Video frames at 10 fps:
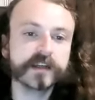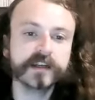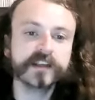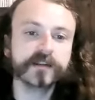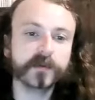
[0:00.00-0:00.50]

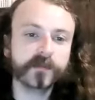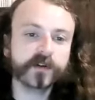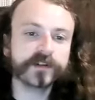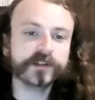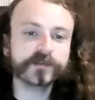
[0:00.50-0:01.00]
The
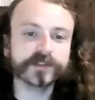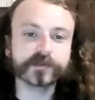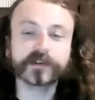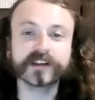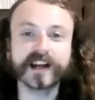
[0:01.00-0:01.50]
memorial was
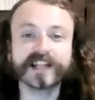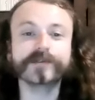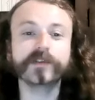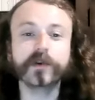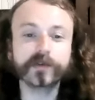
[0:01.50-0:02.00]

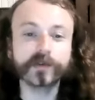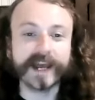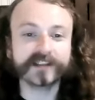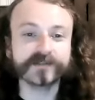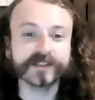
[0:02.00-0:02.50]
organized with local
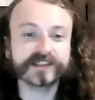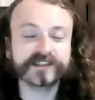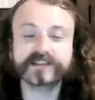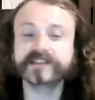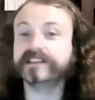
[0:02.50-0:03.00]

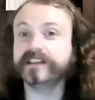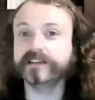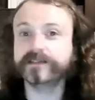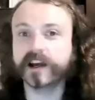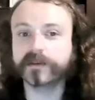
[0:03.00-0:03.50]
activists, the city
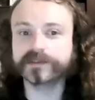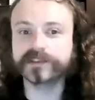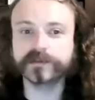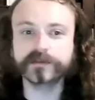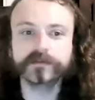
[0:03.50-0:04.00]
of
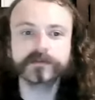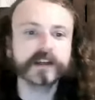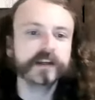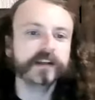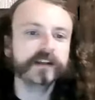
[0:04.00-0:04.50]
Kalamazoo,
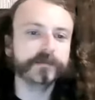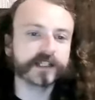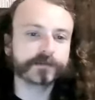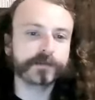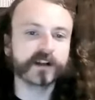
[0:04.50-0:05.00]
the
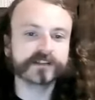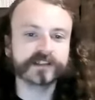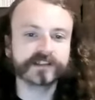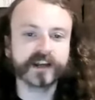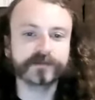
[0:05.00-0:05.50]

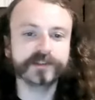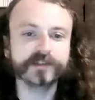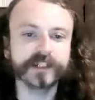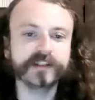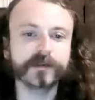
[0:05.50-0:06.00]
Metropolitan
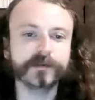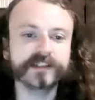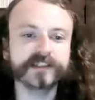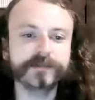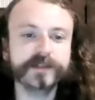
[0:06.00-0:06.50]
Kalamazoo
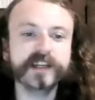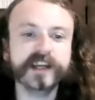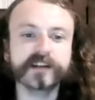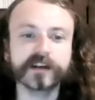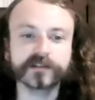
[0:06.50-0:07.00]
NAACP,
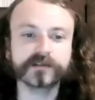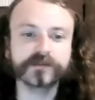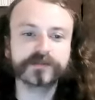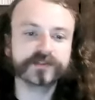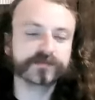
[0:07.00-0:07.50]
and other
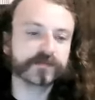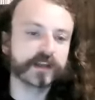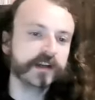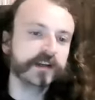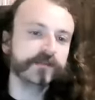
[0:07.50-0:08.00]
groups.
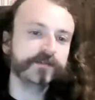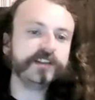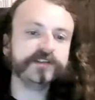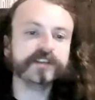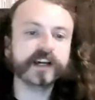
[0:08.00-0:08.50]

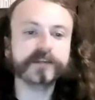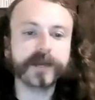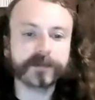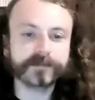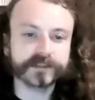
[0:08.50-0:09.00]
First United
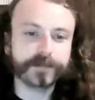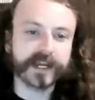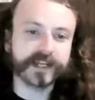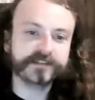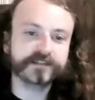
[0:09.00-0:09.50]
Baptist
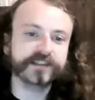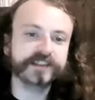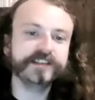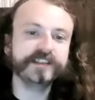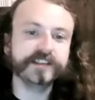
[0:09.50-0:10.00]
pastor
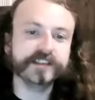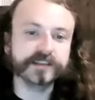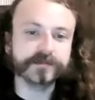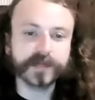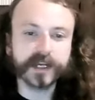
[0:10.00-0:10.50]
Lindsay
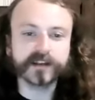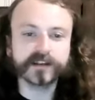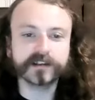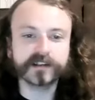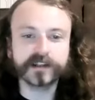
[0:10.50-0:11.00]
E.
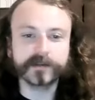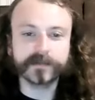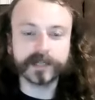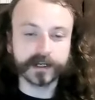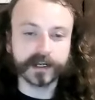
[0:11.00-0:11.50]
Bell
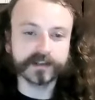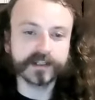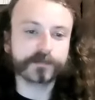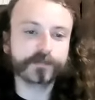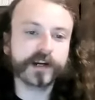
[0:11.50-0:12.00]

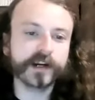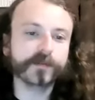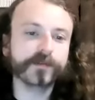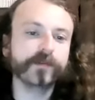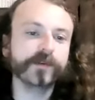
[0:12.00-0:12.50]
led a prayer
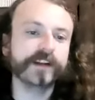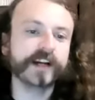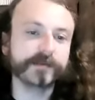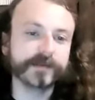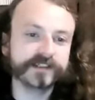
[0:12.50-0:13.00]
before the
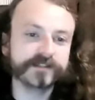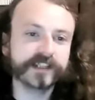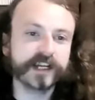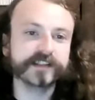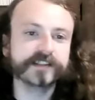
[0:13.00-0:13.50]
9 minutes of
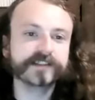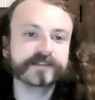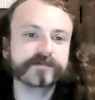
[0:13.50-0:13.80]
silence.